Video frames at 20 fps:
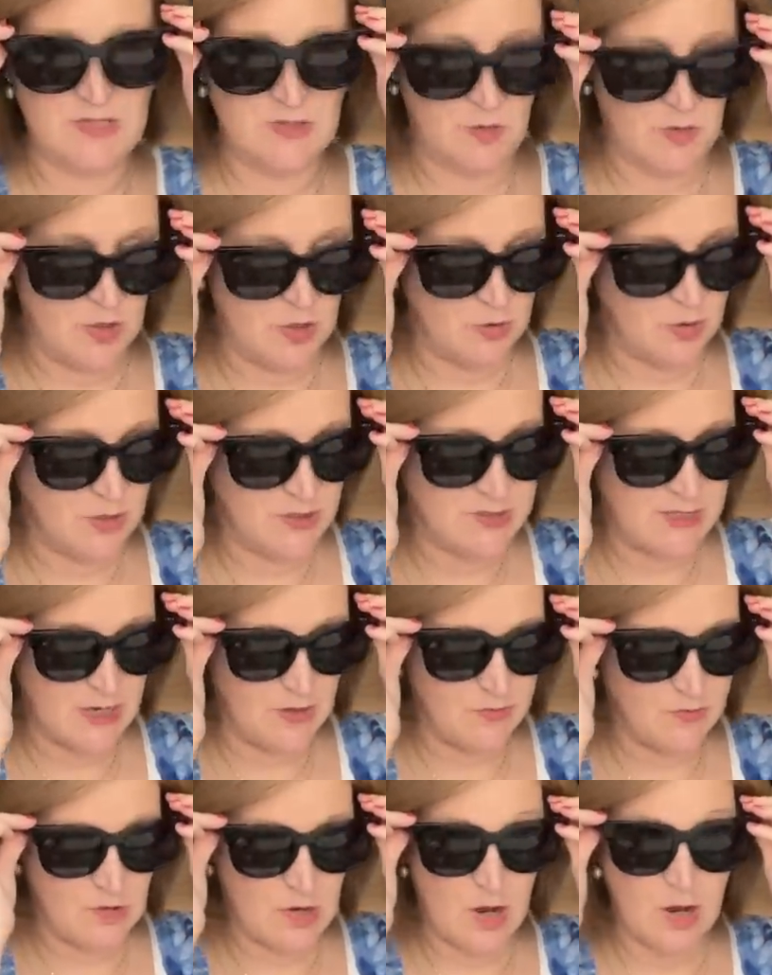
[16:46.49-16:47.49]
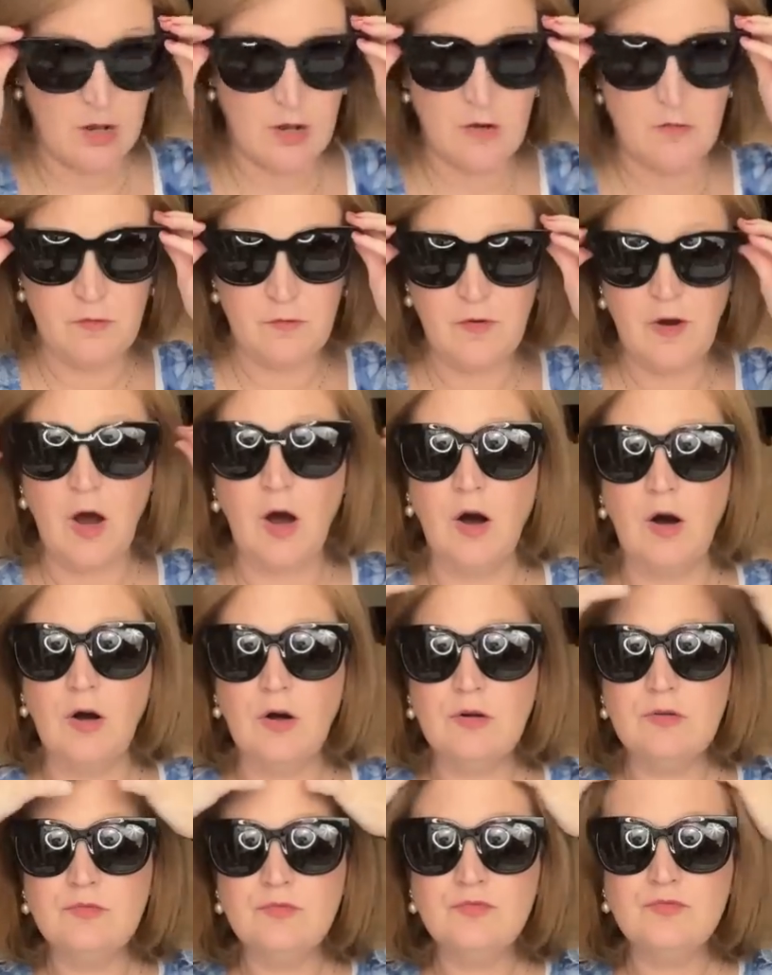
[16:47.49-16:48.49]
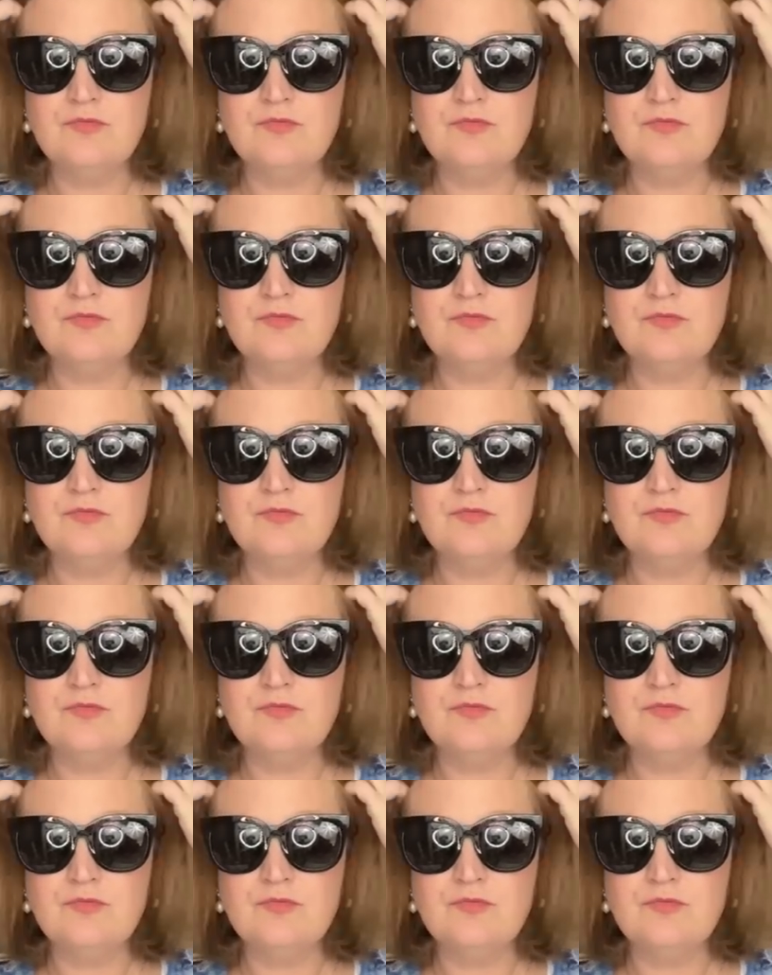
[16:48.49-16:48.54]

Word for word: And when you look down, they're not going to fall.